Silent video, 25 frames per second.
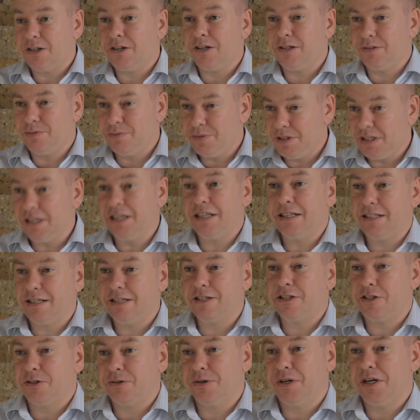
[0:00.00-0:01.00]
I really did
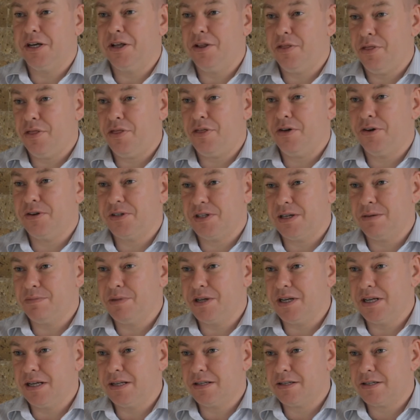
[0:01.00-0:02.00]
do it in 30
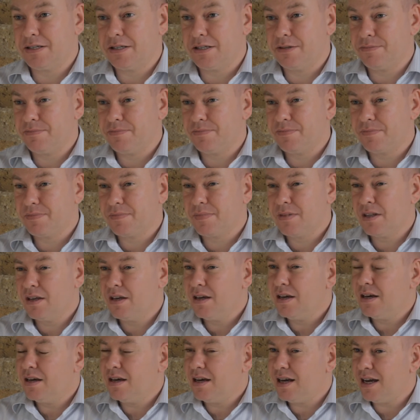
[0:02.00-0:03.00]
minutes.
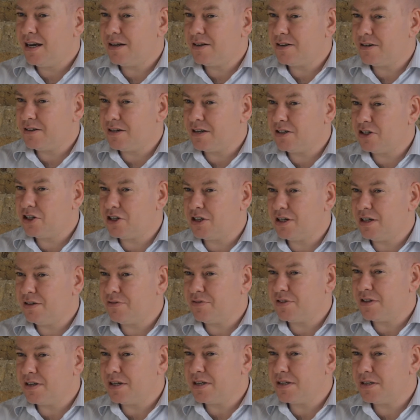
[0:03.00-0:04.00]
How did I achieve
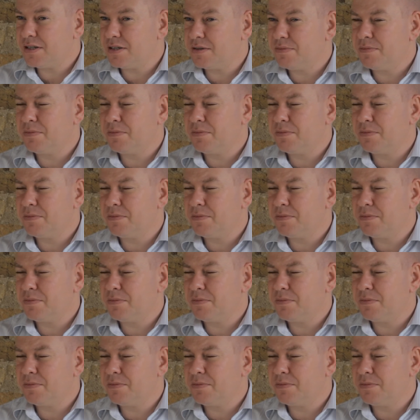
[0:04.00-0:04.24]
this?